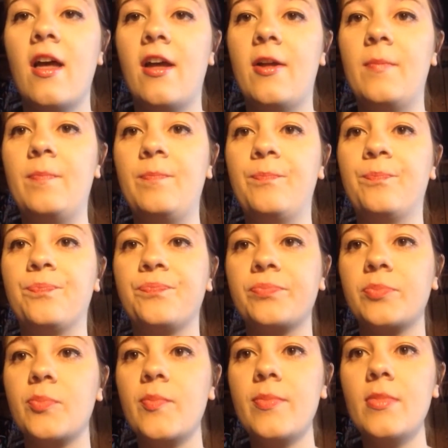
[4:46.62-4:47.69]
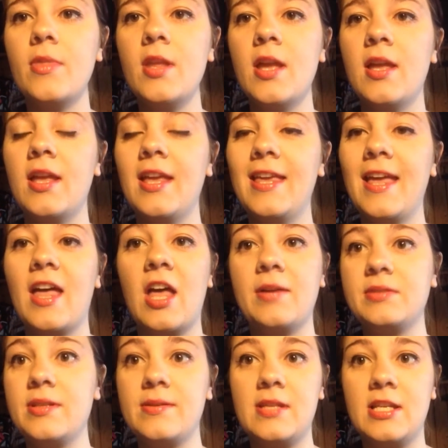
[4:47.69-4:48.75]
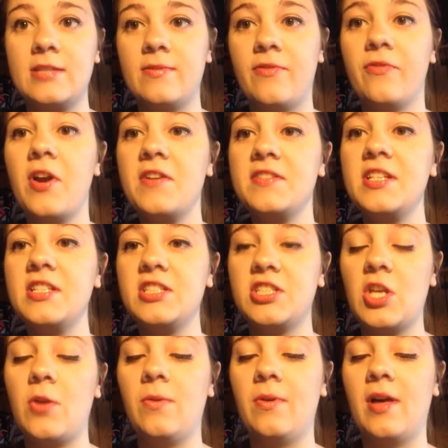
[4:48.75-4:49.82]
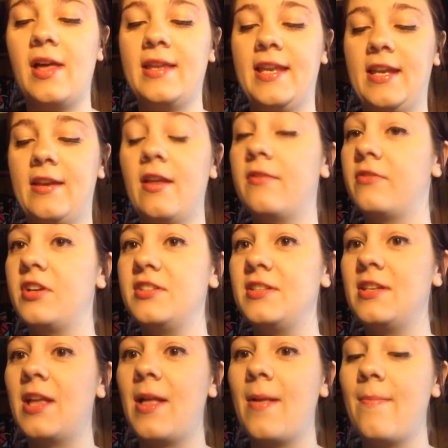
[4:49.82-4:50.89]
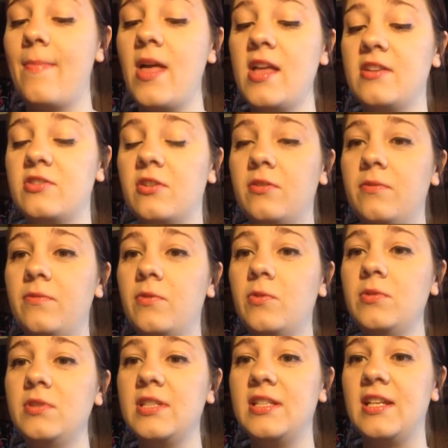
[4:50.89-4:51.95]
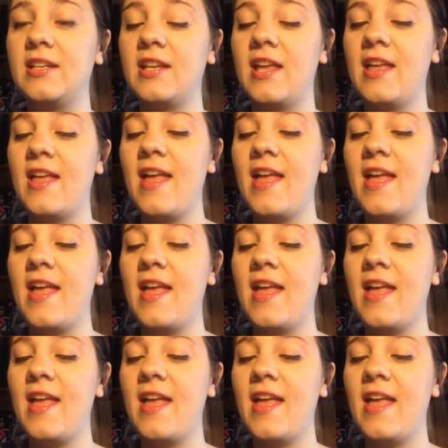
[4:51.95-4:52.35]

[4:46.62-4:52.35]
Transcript: Um, yeah, I was obsessed with Frozen, so I needed a Frozen badge, of course I did.